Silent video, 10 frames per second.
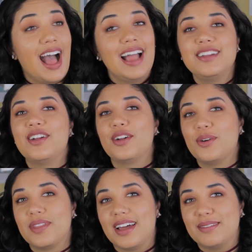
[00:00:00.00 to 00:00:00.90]
I did not
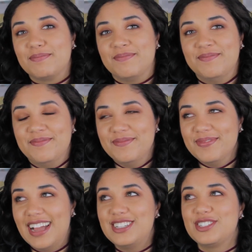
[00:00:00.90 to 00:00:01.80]
know that.
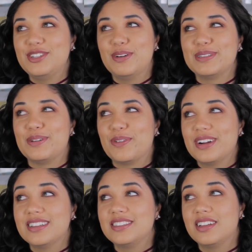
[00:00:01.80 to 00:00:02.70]
I just knew it was an
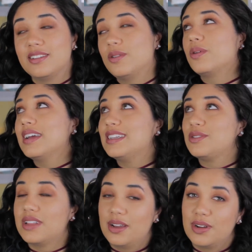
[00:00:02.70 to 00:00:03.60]

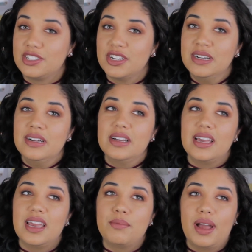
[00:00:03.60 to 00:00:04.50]
Oriental language.
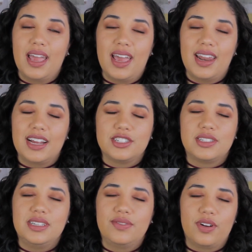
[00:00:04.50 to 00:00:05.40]
In my head, I
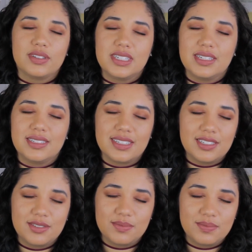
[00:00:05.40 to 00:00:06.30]
just defaulted to
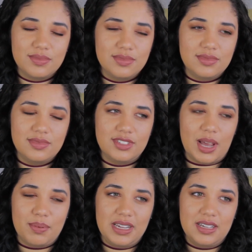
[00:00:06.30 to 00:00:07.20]

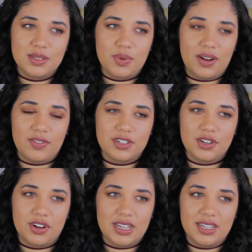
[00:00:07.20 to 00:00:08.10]
Japanese when I first
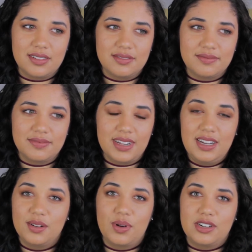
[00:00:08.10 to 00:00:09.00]
heard it. I
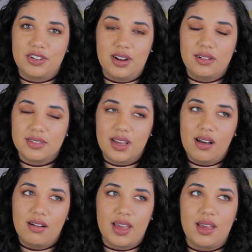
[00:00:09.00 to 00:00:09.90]
didn't question it. I was like,
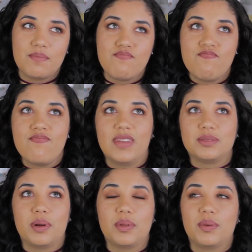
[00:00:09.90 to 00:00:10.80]
oh, okay,
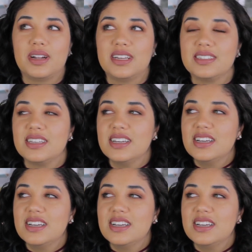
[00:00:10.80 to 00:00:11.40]
that's probably what it is.